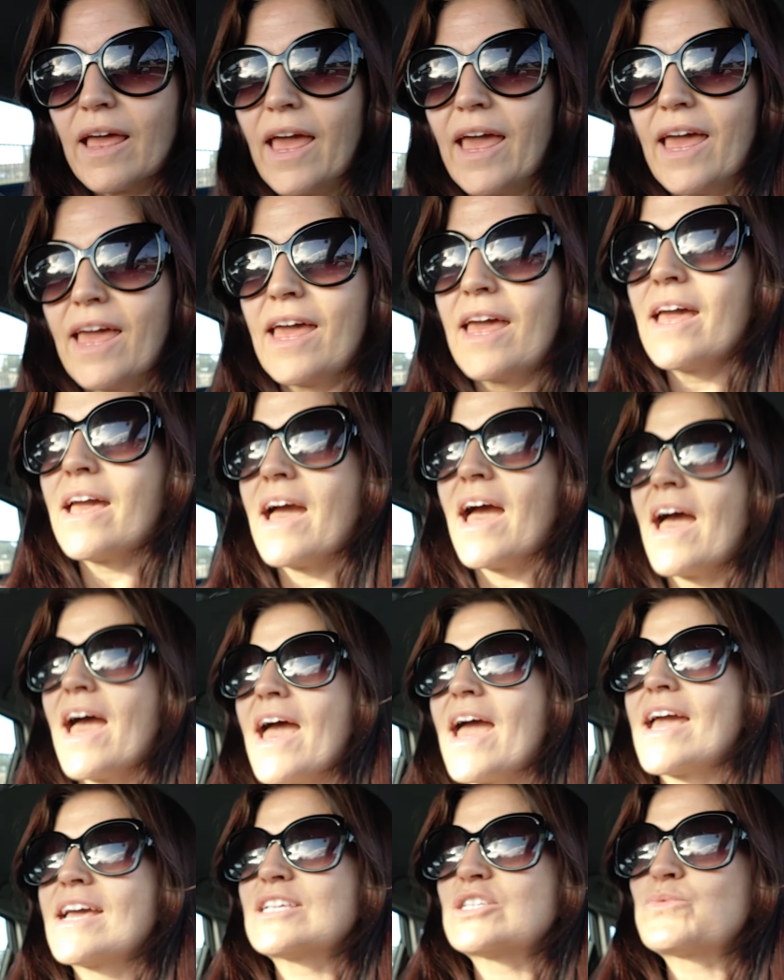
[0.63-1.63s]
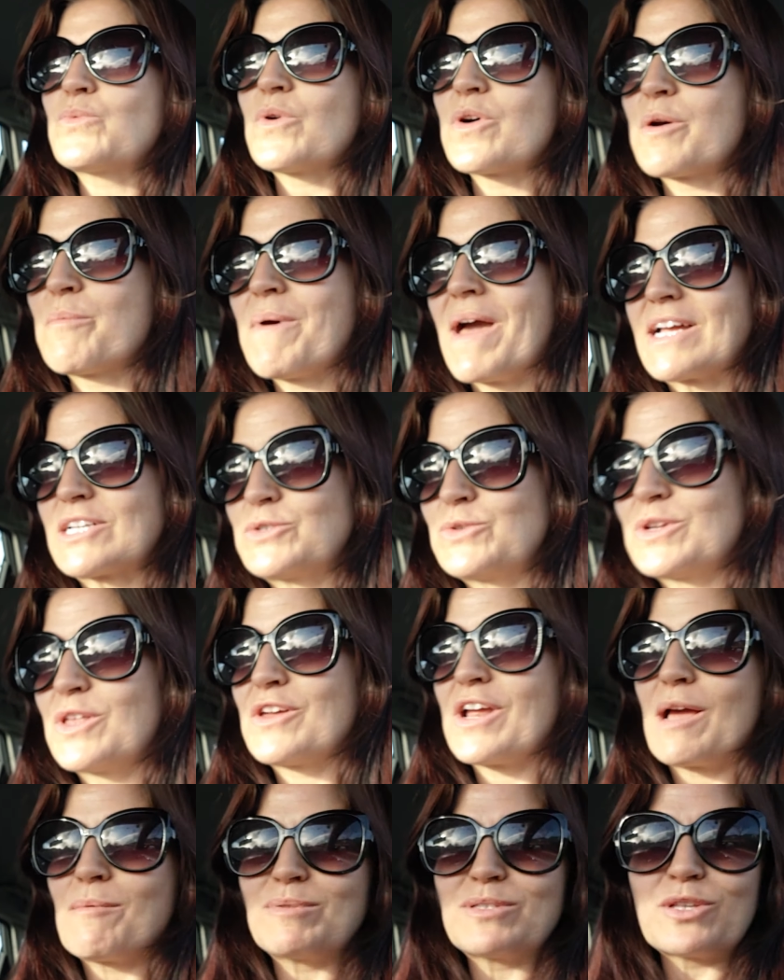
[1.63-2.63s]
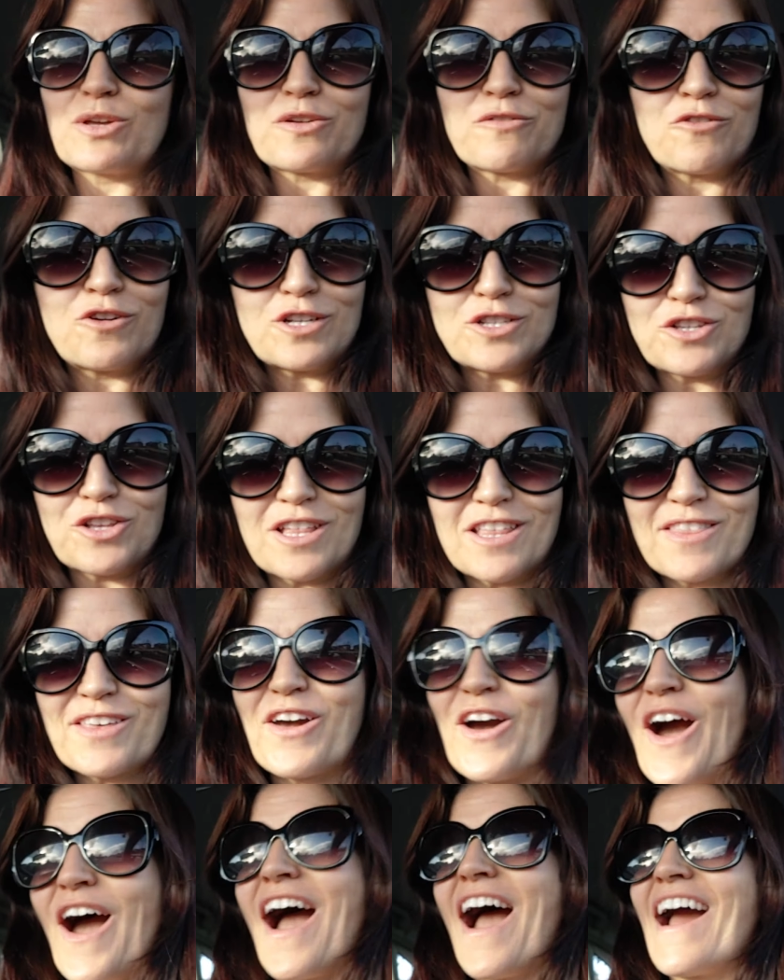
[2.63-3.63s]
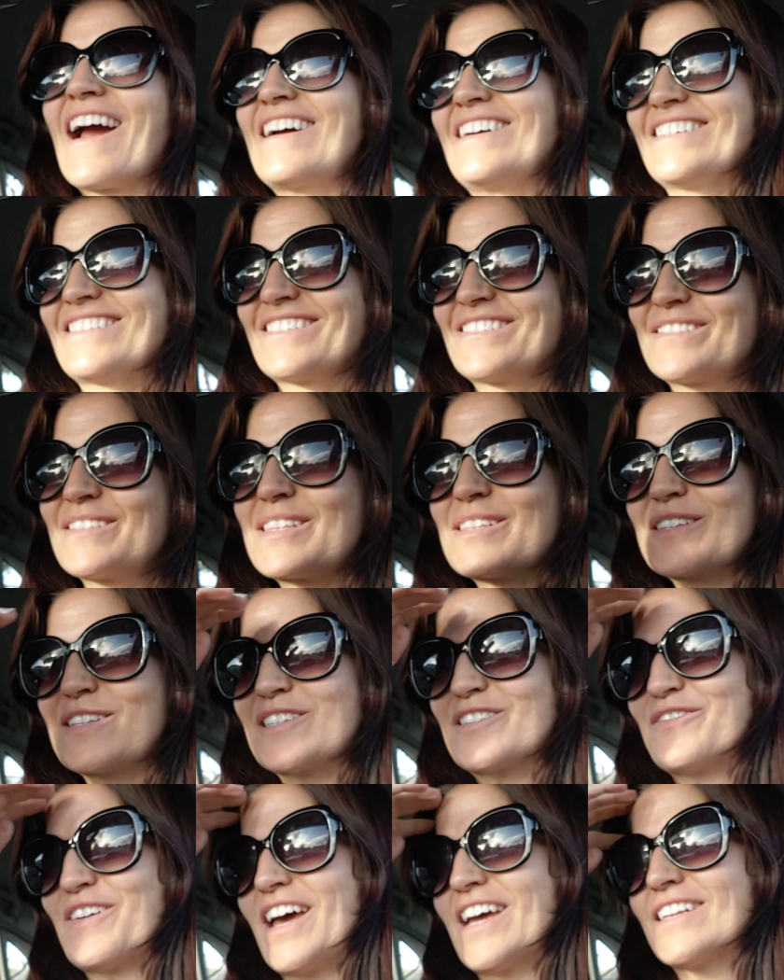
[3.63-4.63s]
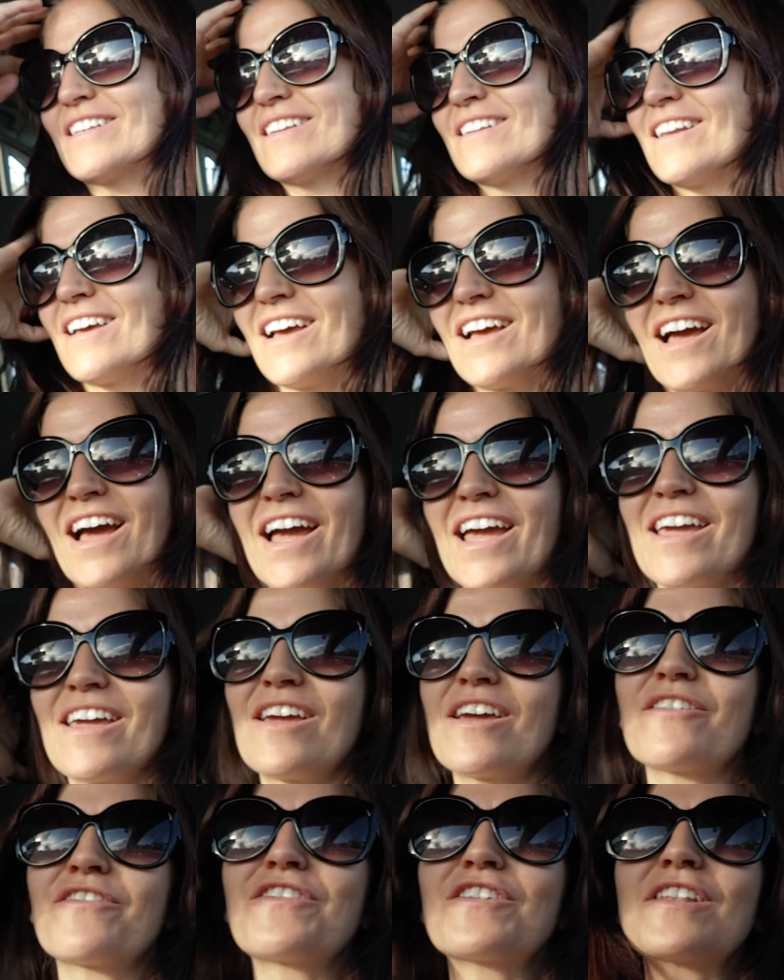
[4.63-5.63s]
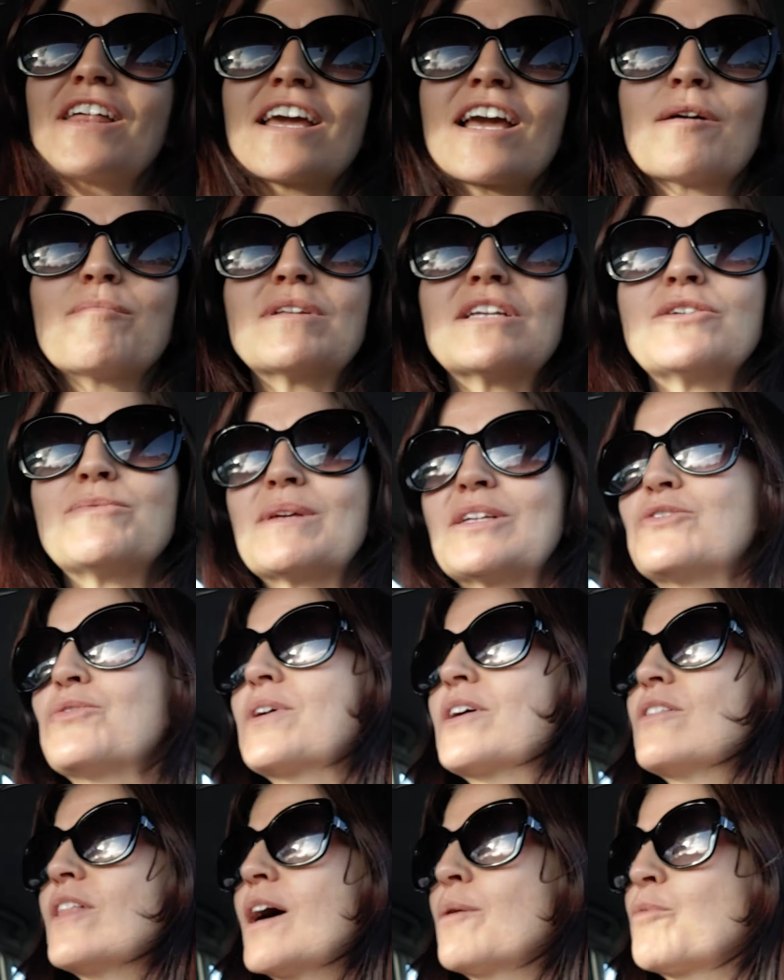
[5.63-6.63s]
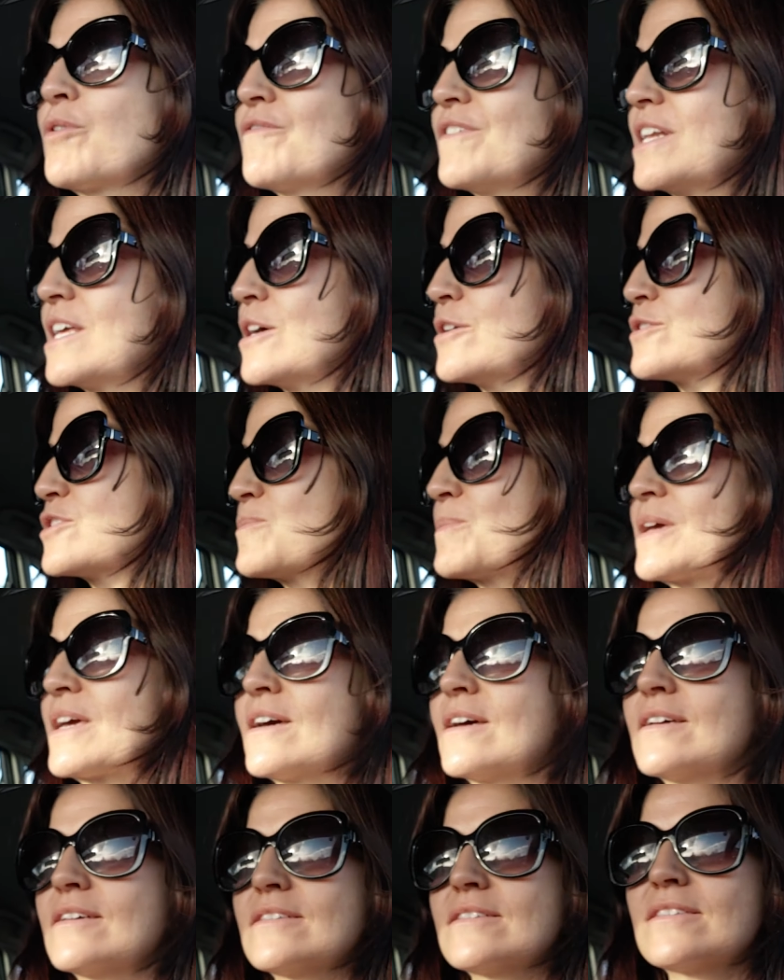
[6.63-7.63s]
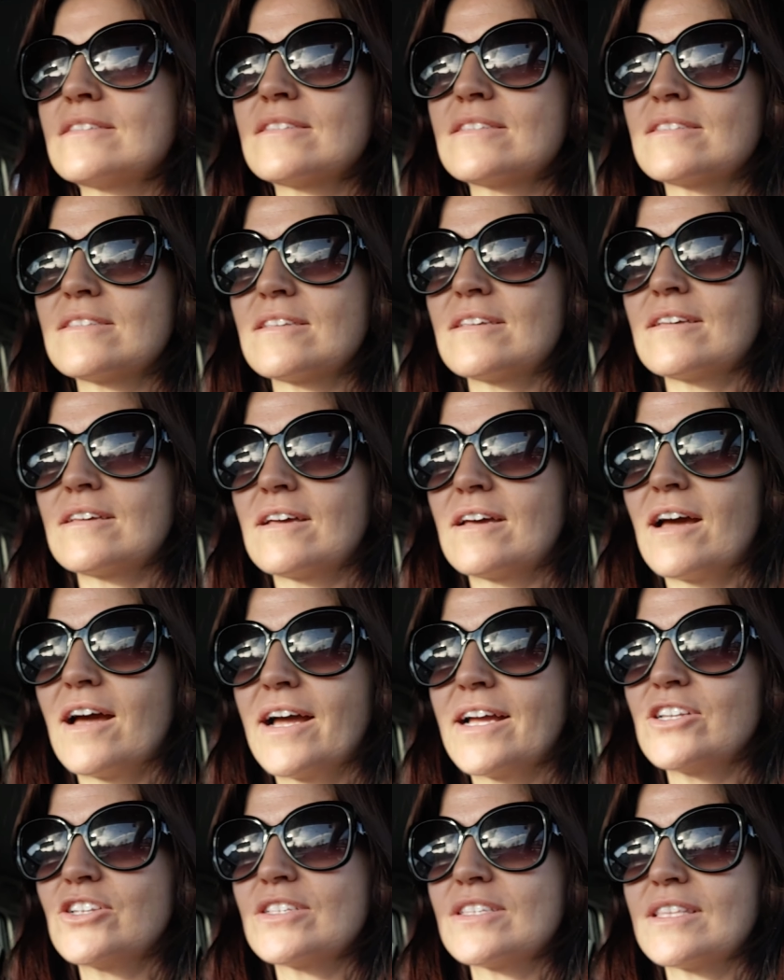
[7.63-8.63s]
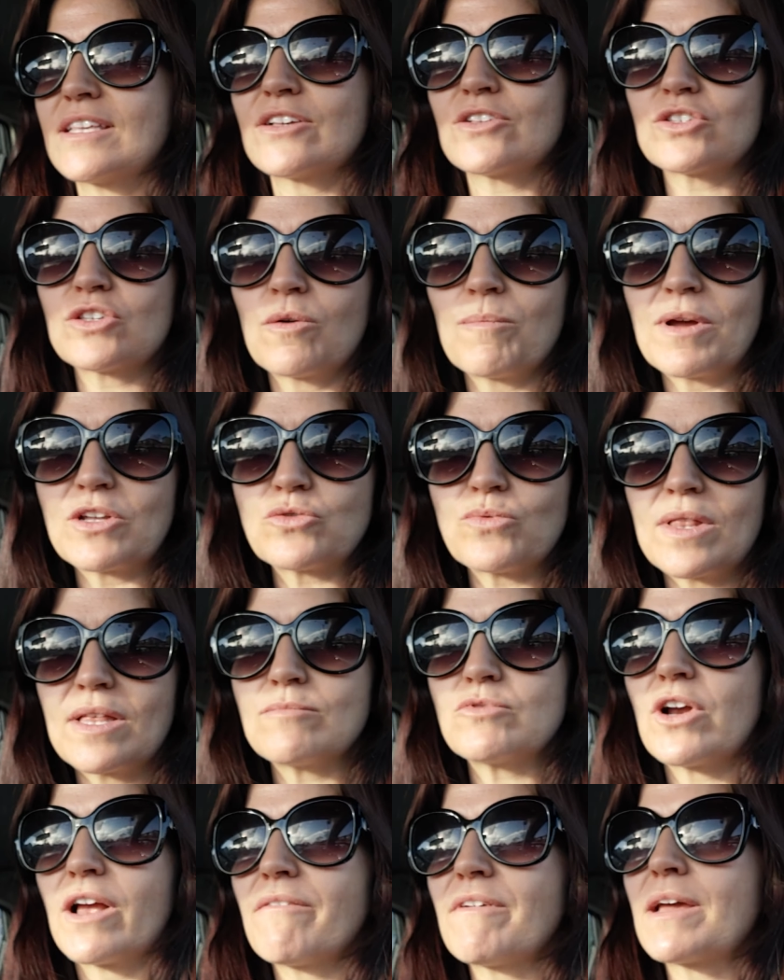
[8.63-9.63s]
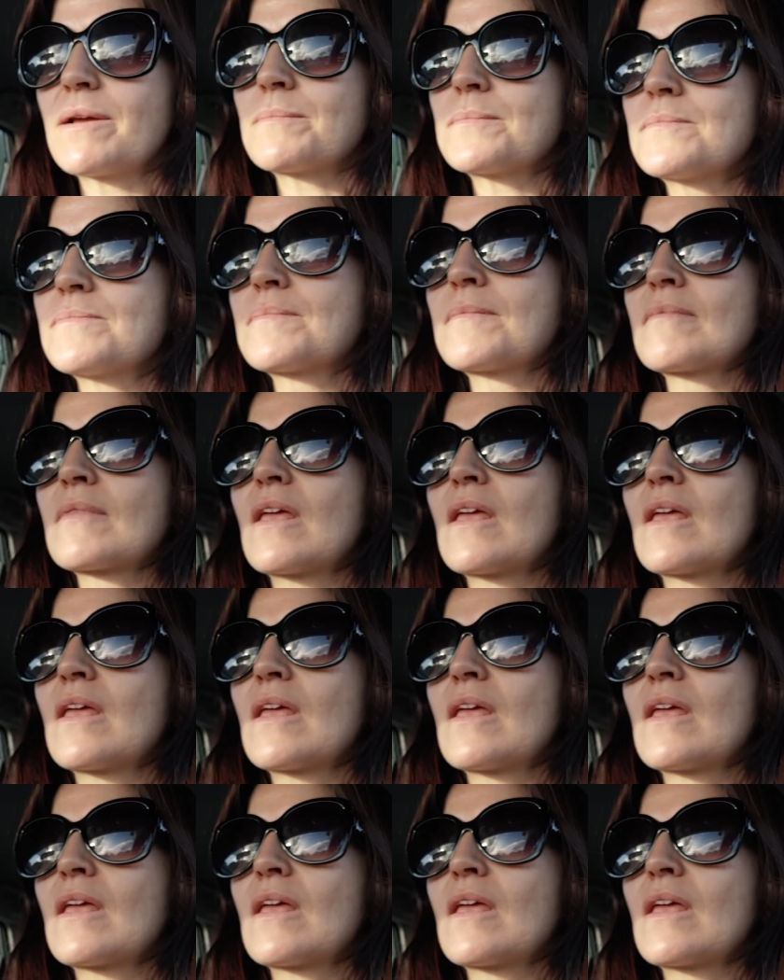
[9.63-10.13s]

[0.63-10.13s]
Hey guys, welcome back to another episode of Crystal in the Car. This is fun. I feel like I'm going to be doing a lot more videos because I just think so much while I'm driving.